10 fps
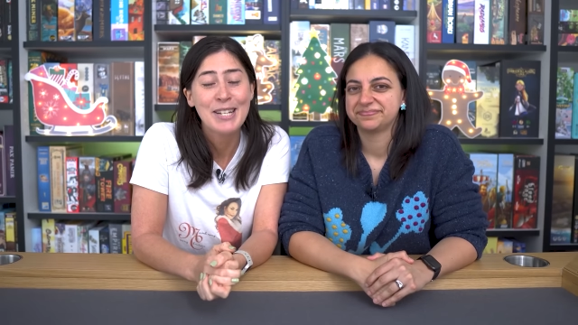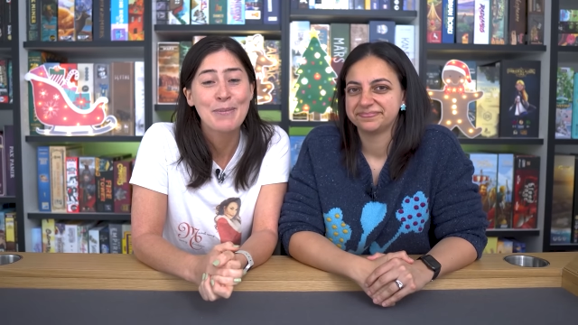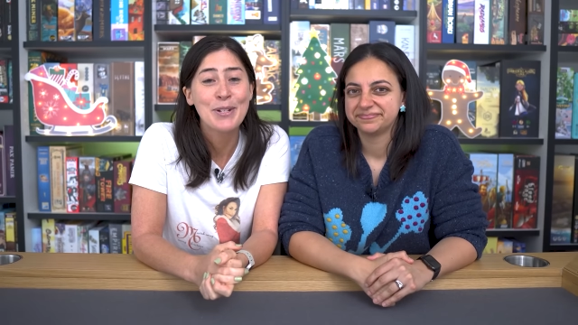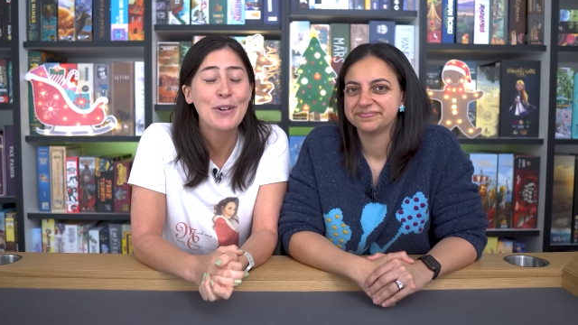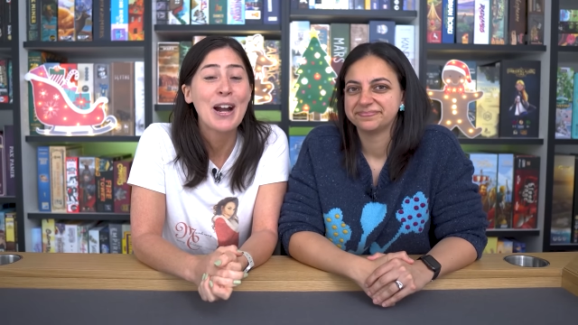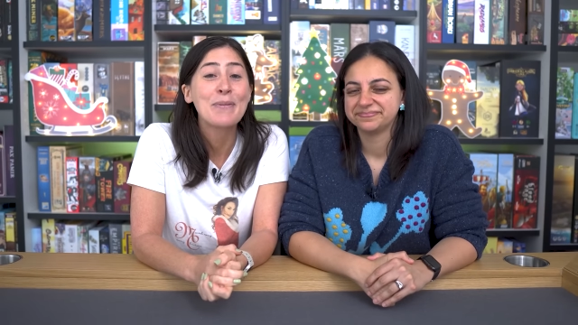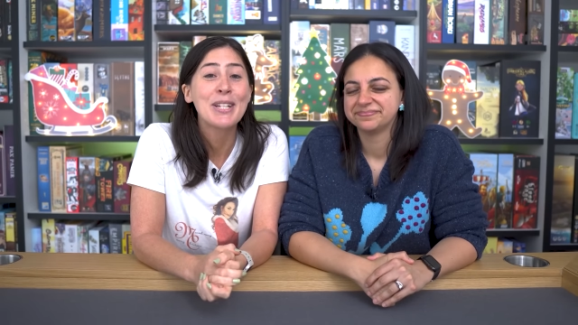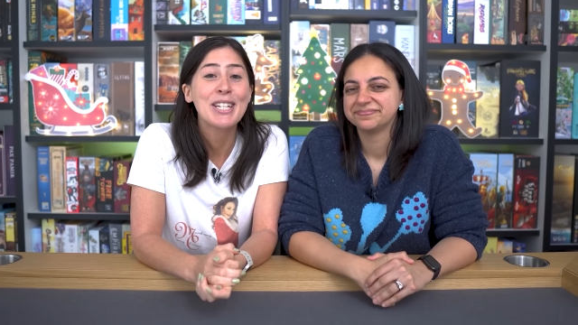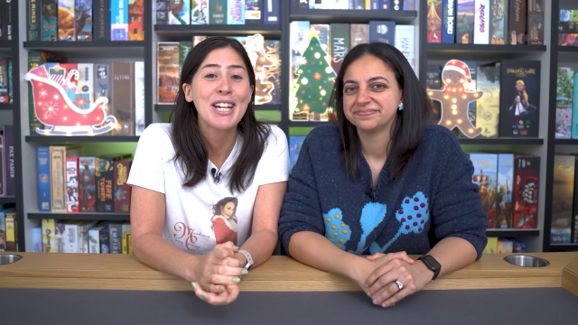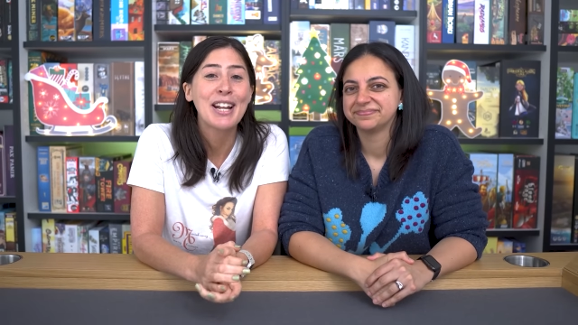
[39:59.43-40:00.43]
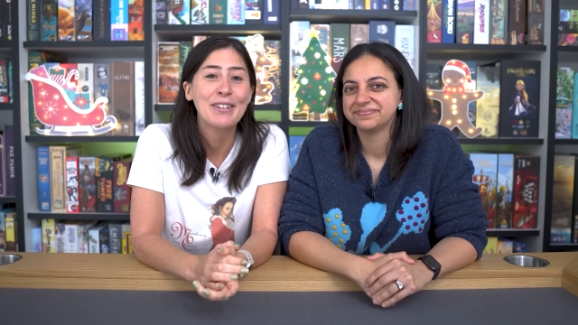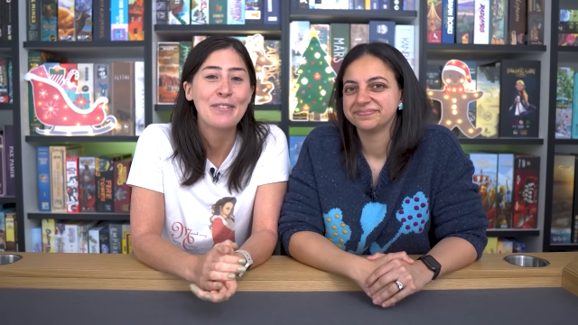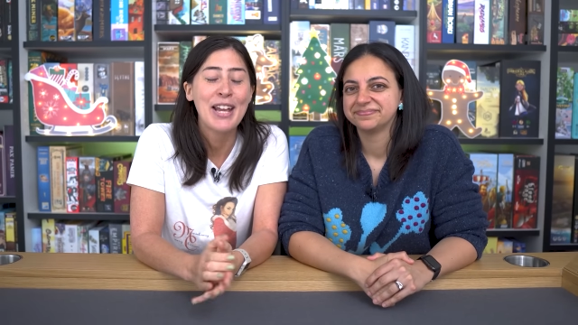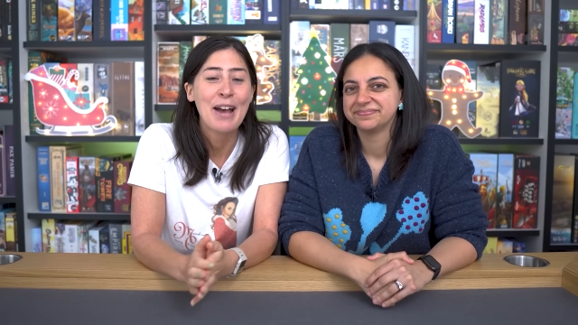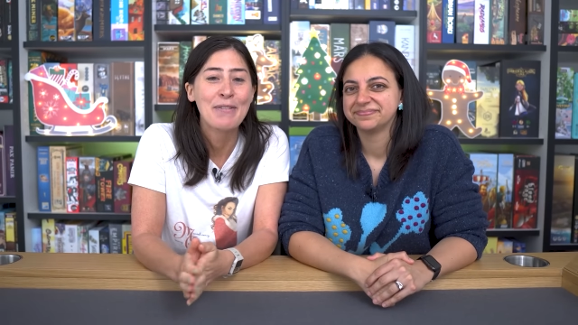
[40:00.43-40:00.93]
Speaker 1: subscribe to the channel if
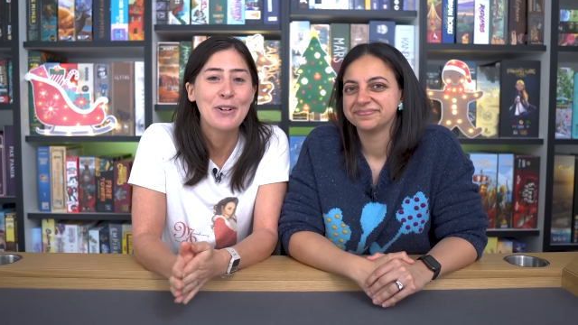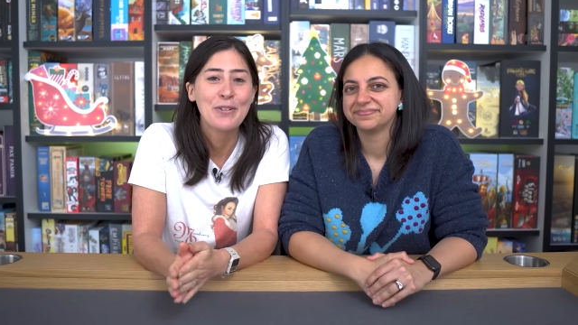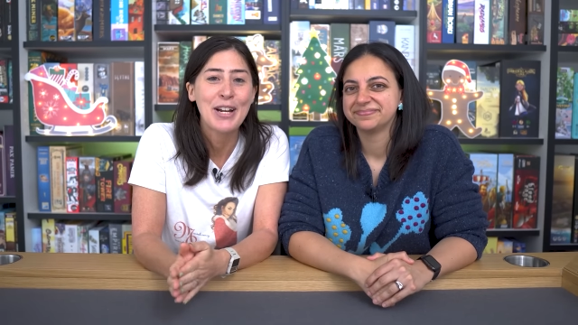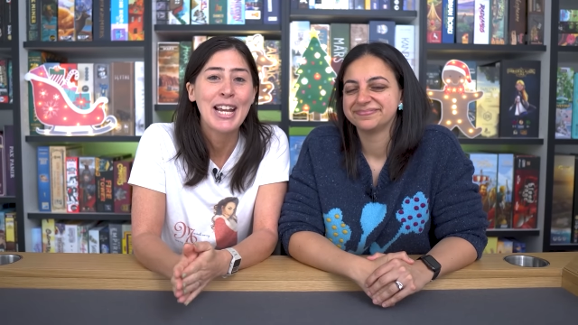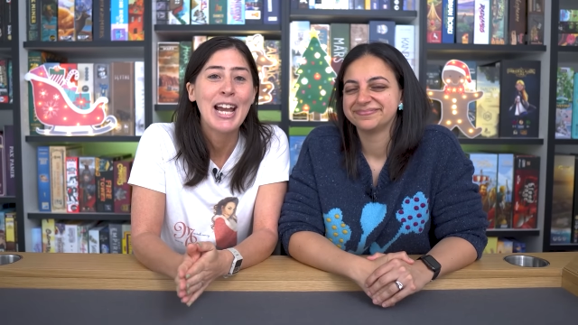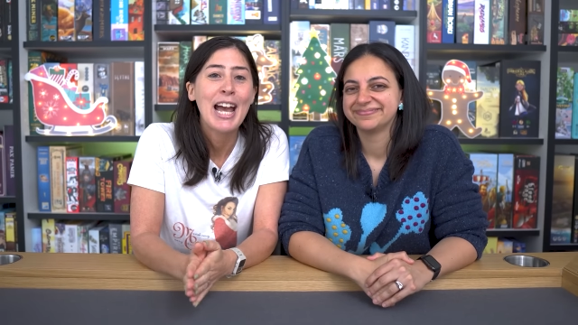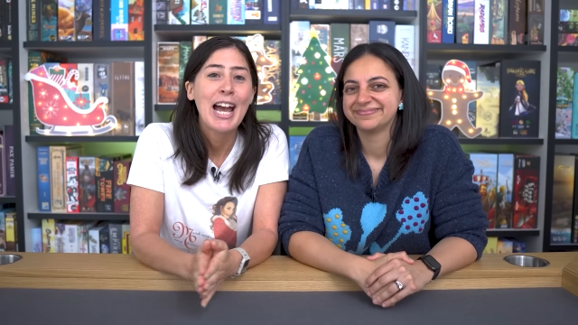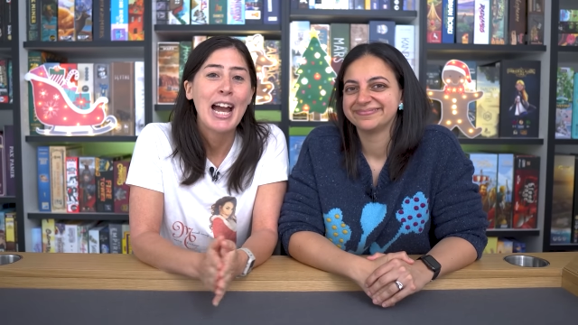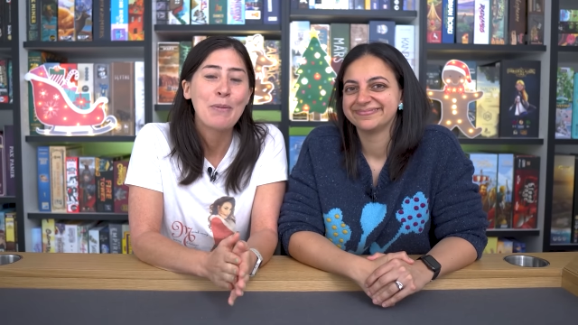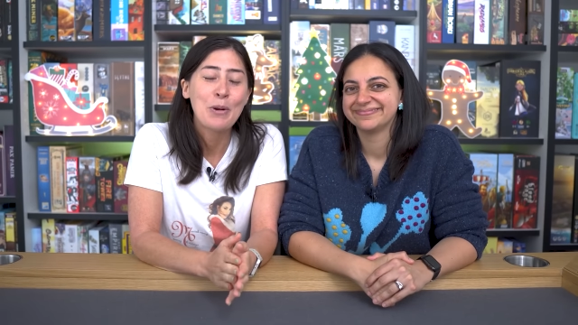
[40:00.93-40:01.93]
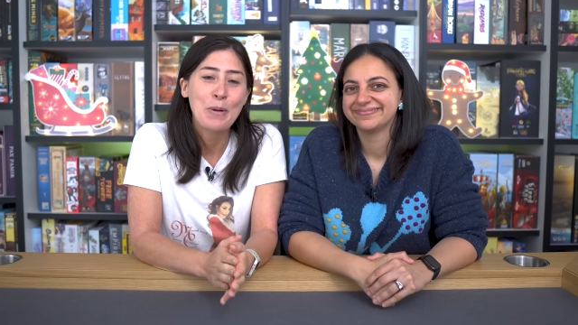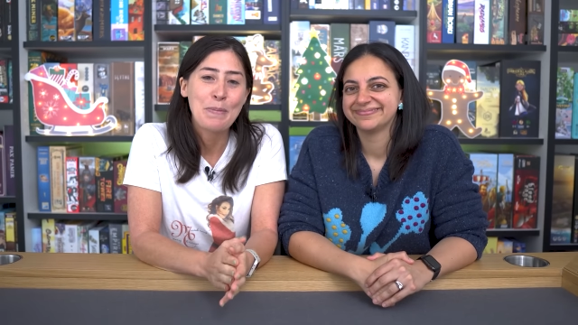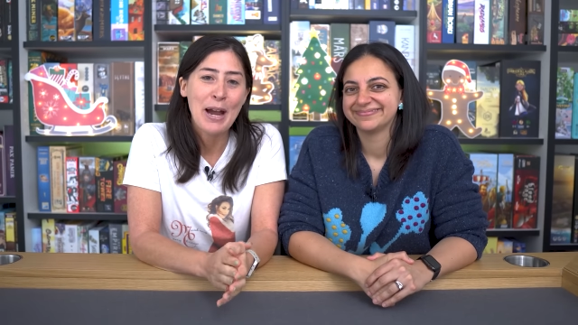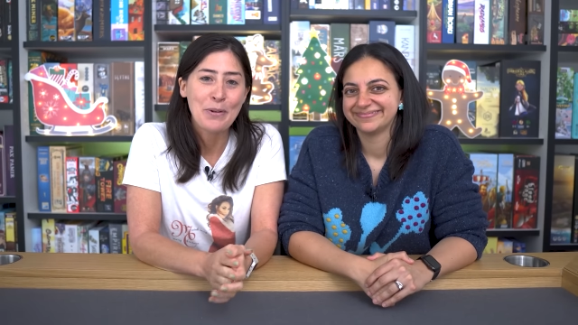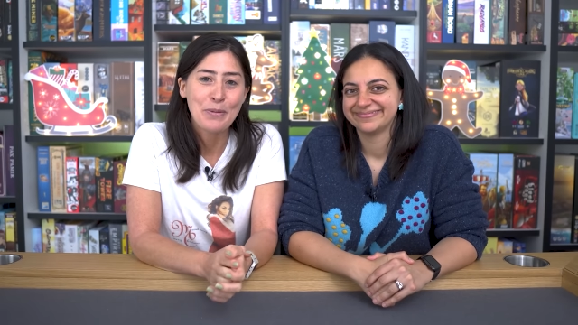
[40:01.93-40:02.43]
you haven't already, and we'll be
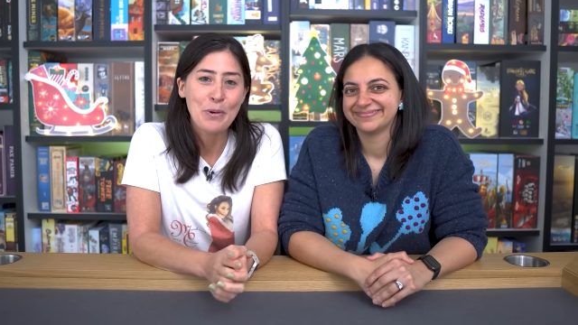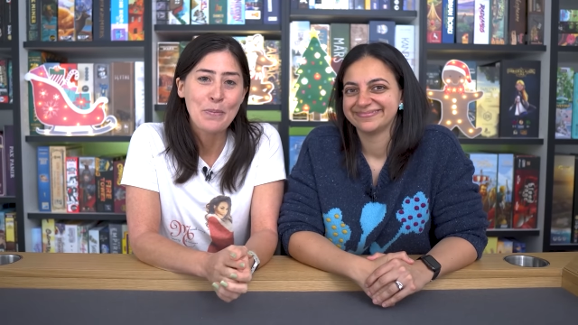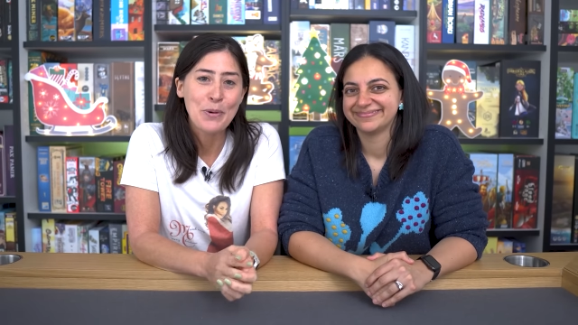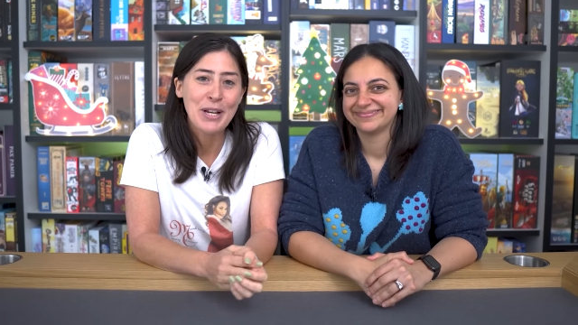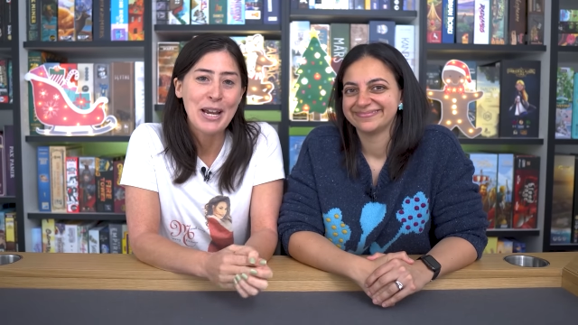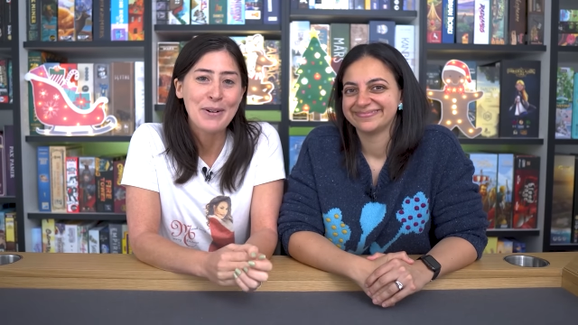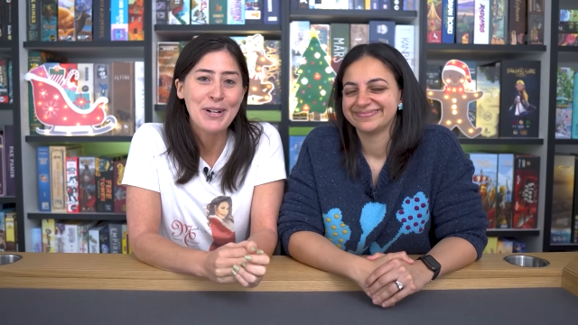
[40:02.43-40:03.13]
back with more board game